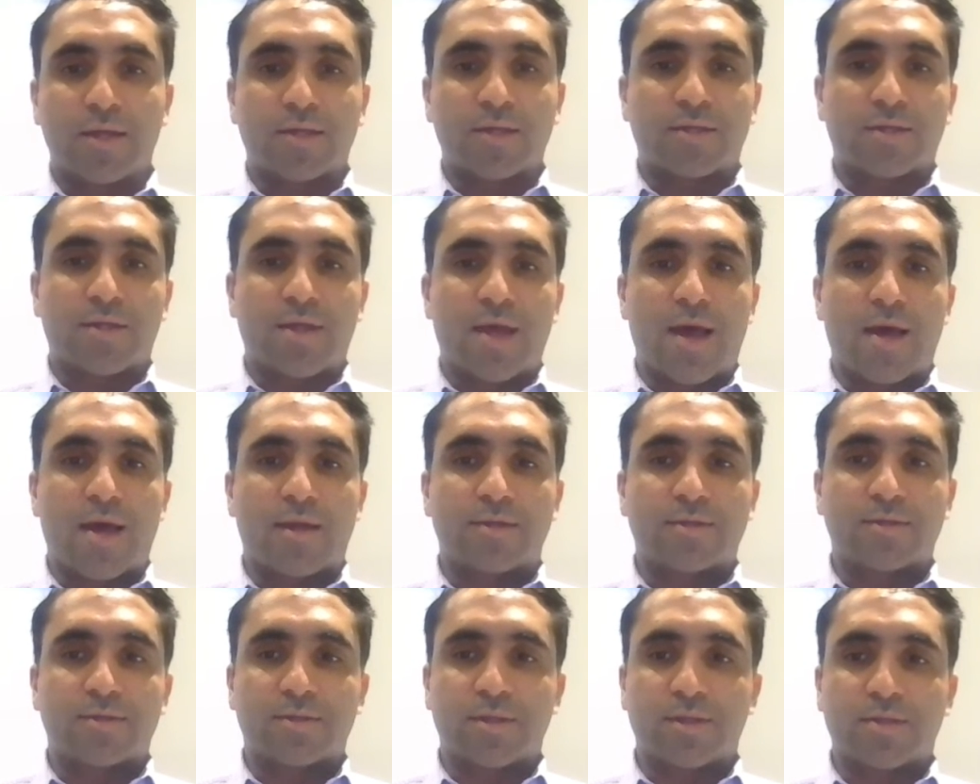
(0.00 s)
linked to that
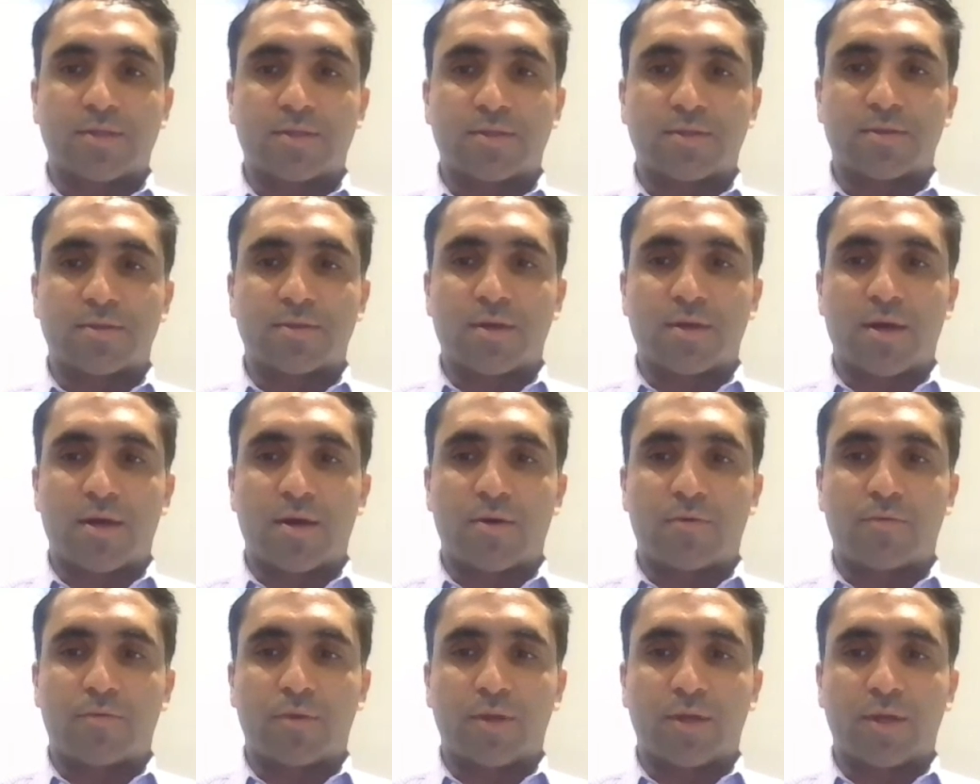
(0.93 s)
is is
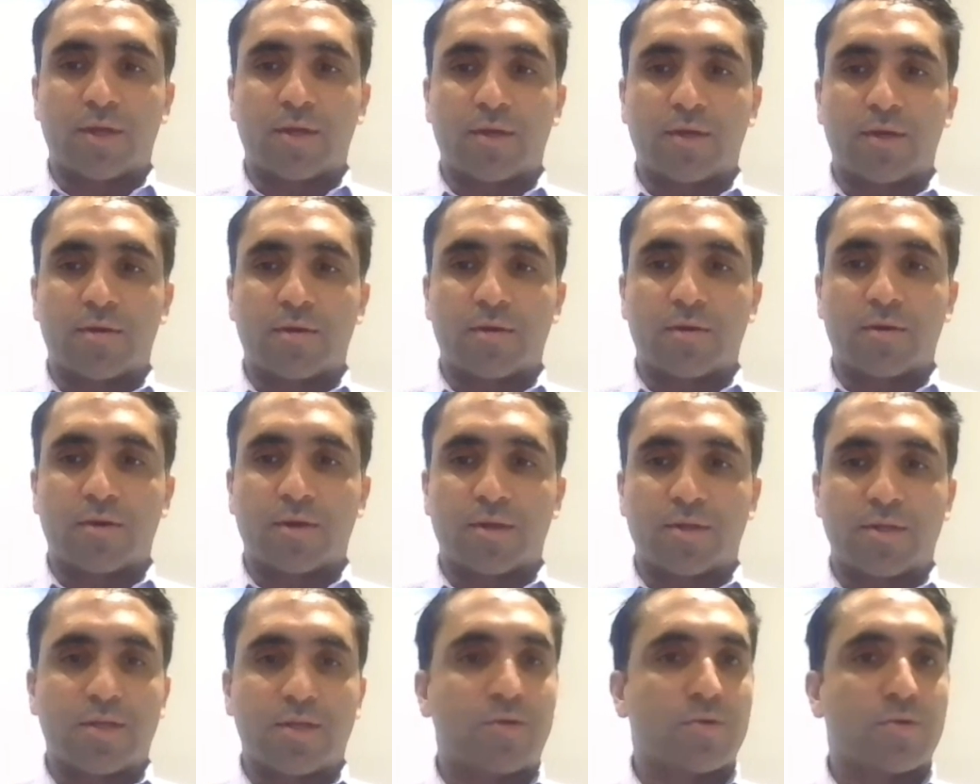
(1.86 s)
uh, really
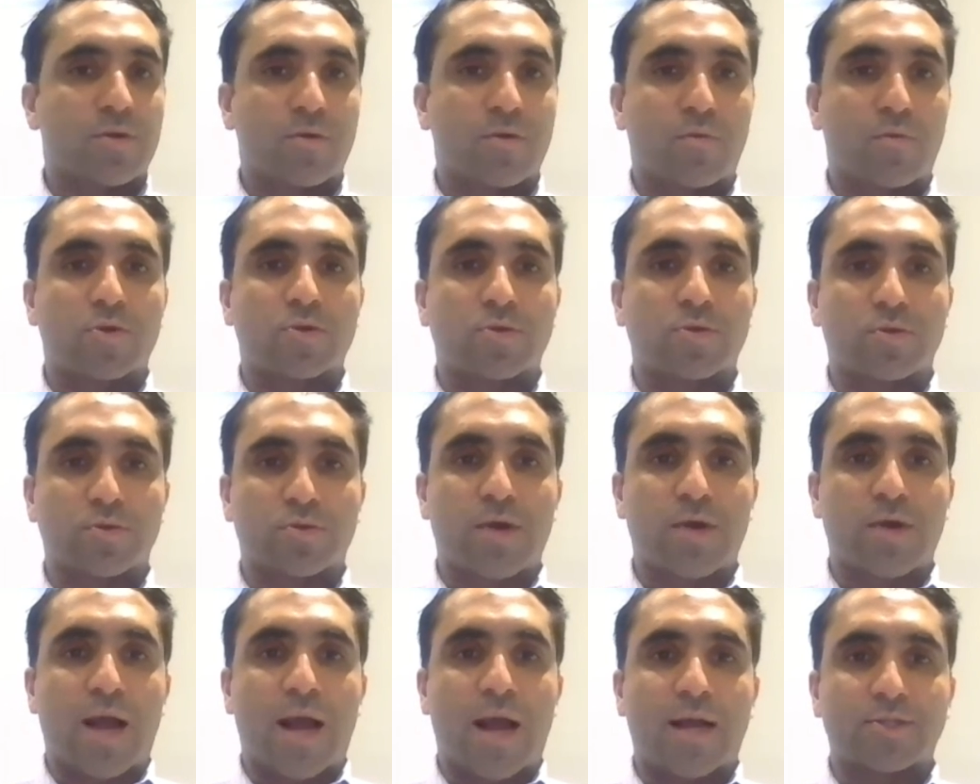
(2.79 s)
continued commercial
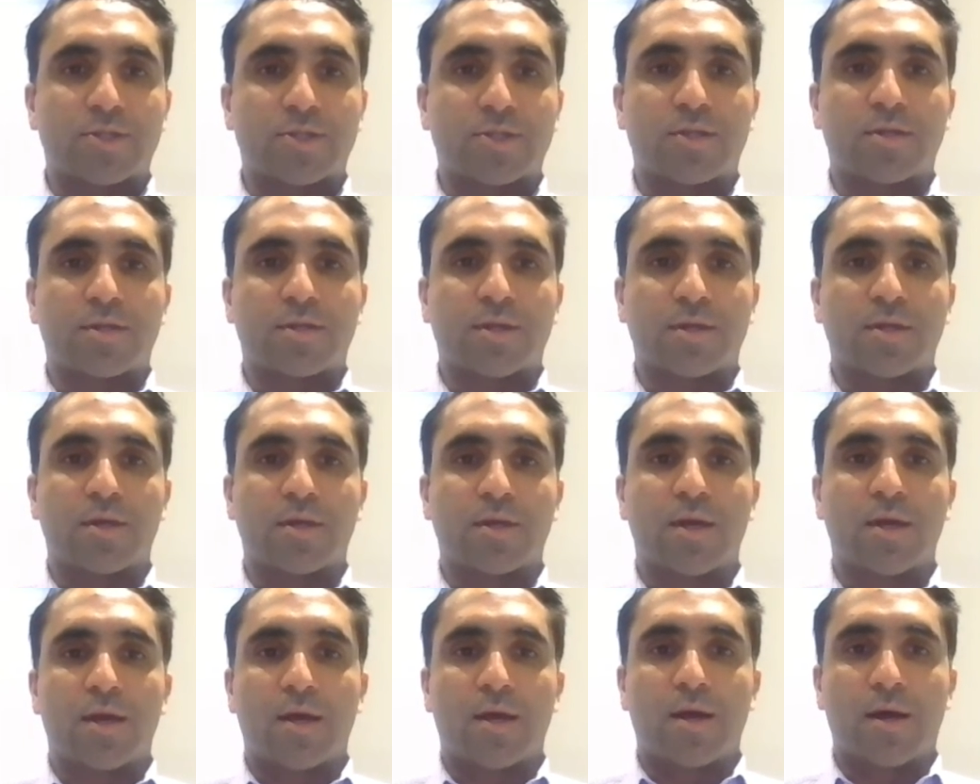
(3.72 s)
traction and
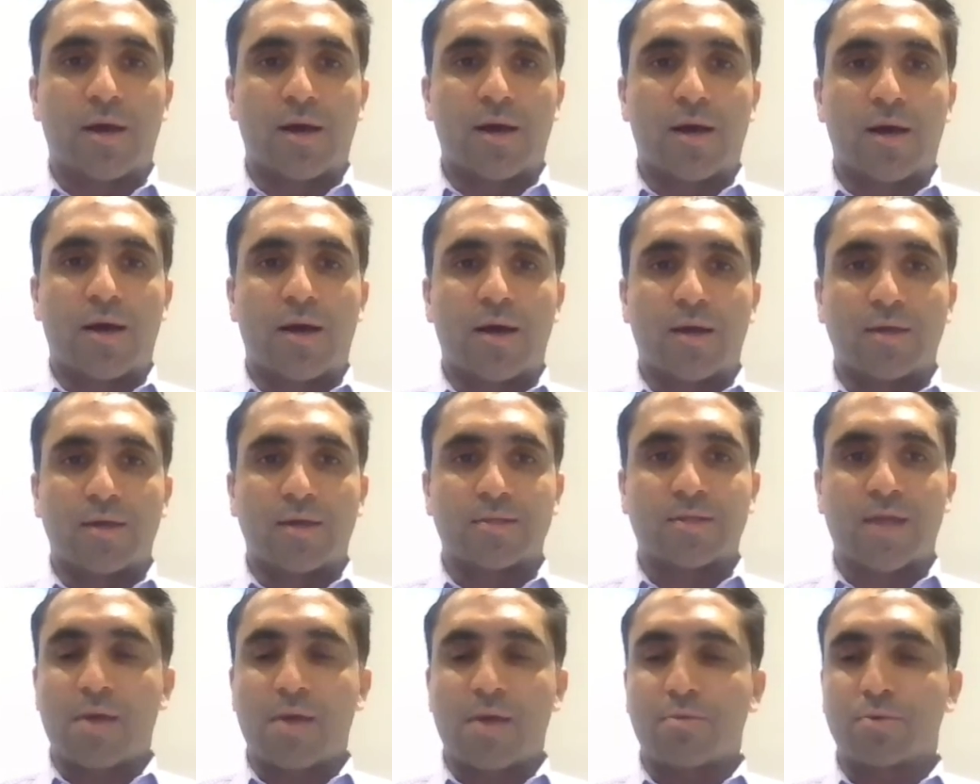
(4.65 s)
uh,
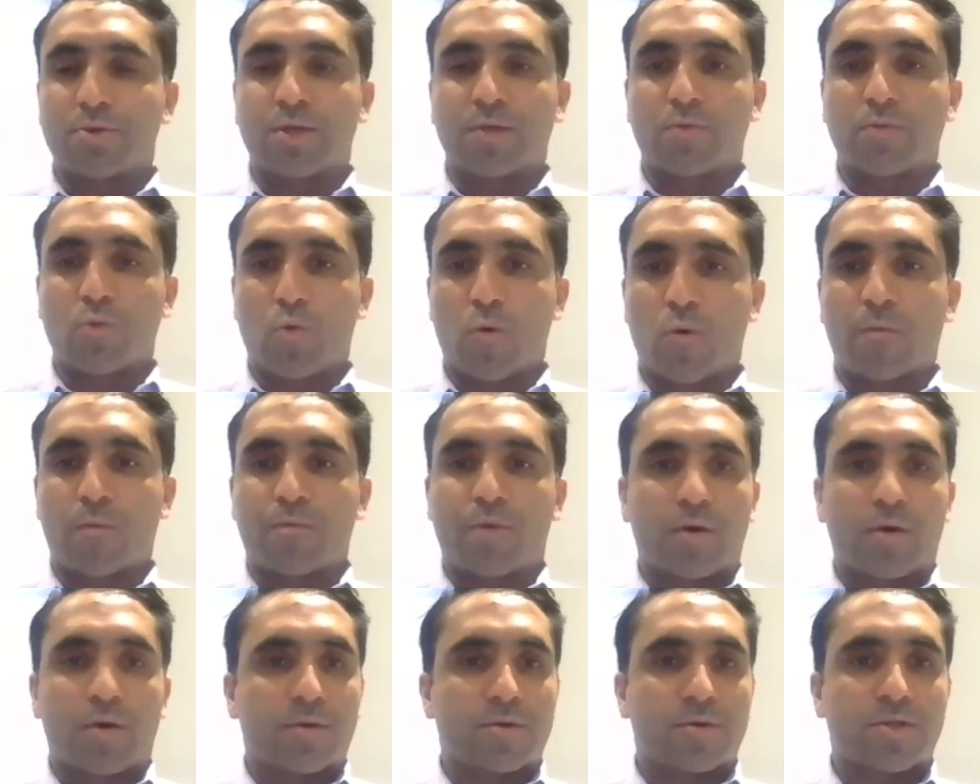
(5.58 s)
establishing more
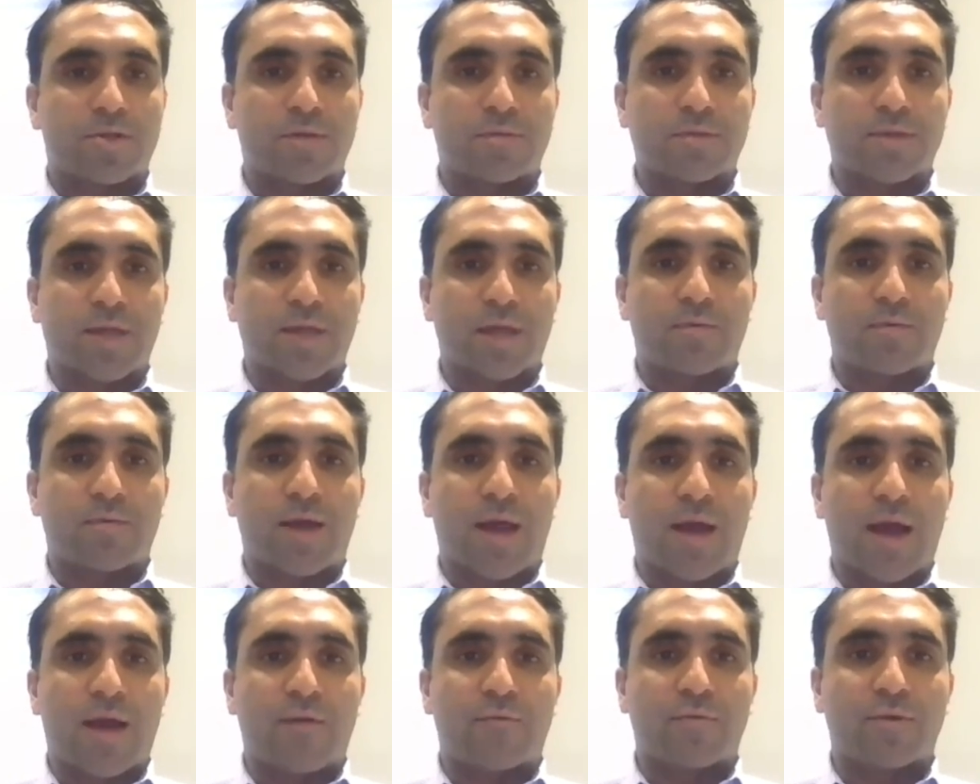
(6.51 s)
partnerships like we
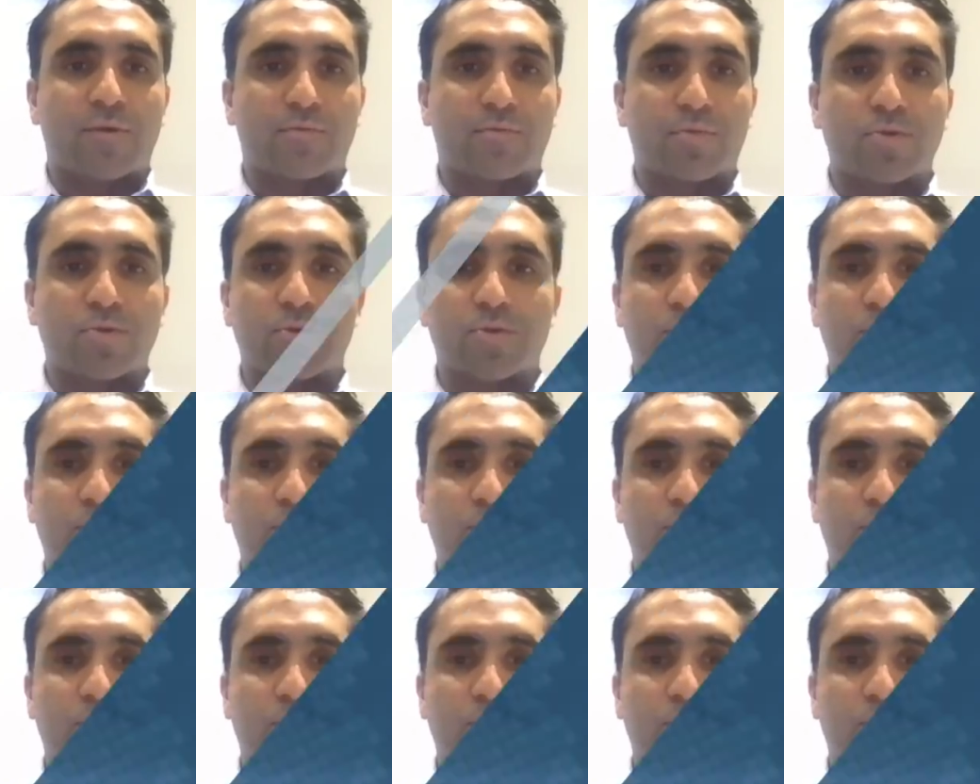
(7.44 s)
have with